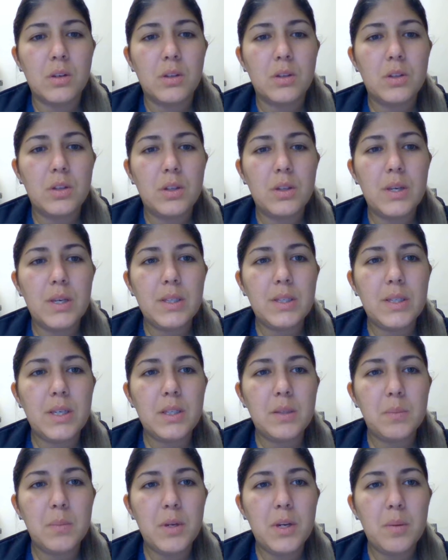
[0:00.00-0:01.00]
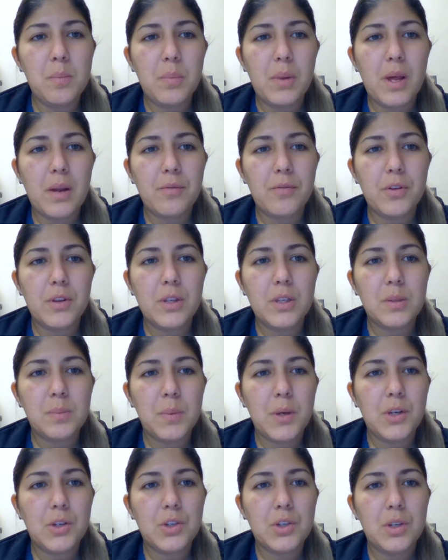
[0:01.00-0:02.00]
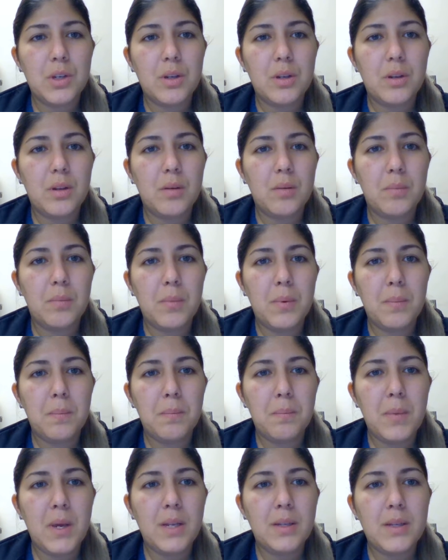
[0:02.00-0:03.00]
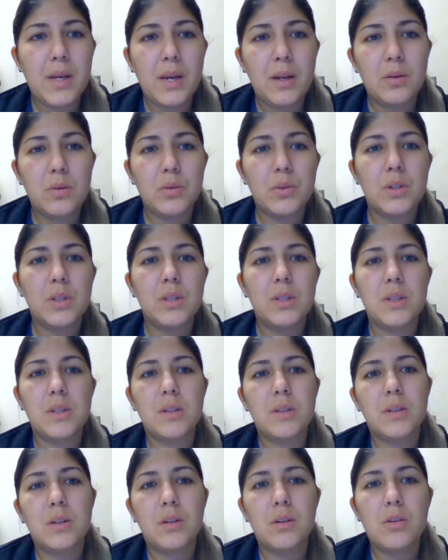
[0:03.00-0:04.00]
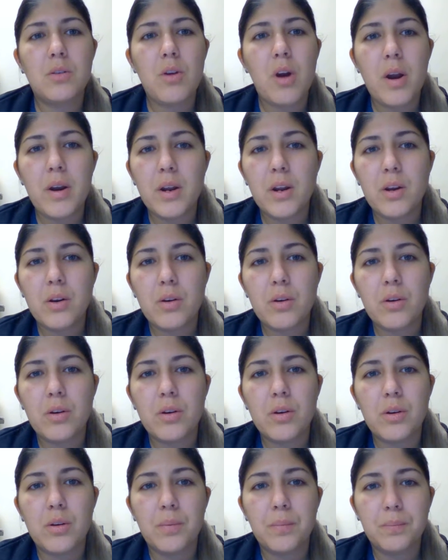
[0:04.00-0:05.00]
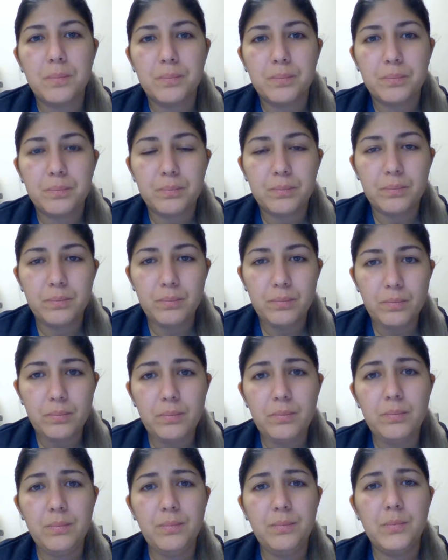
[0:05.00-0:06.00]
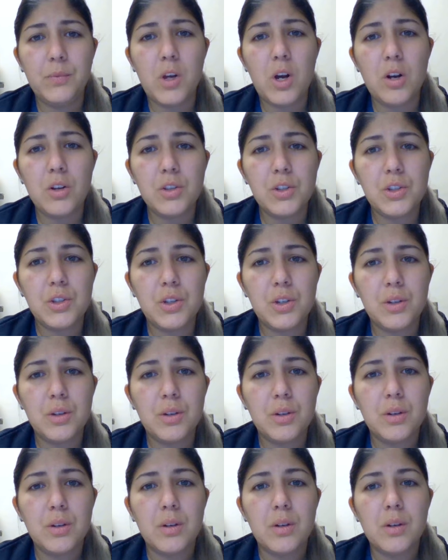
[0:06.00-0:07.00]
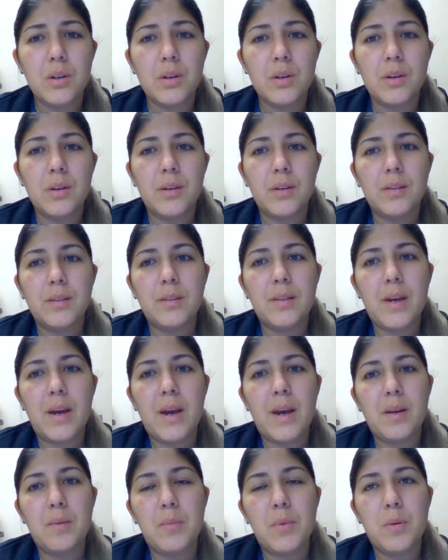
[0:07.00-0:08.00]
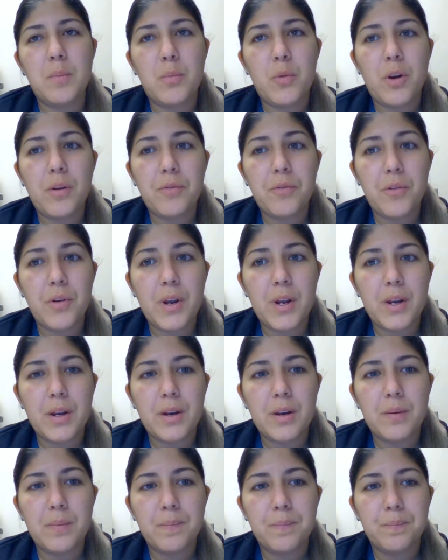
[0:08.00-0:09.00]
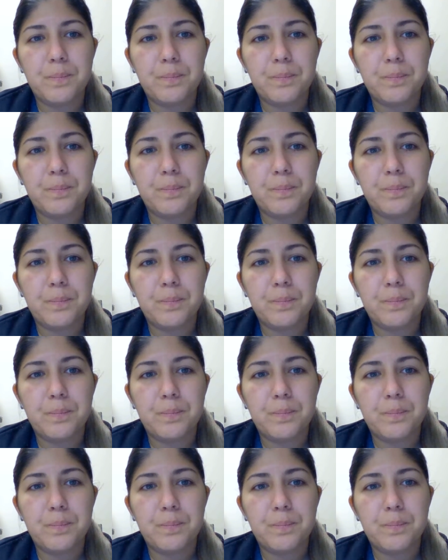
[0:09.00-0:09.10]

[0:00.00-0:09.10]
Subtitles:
So the assessment and plan for this patient, the main diagnosis is a chronic or ulcer that had been perforated.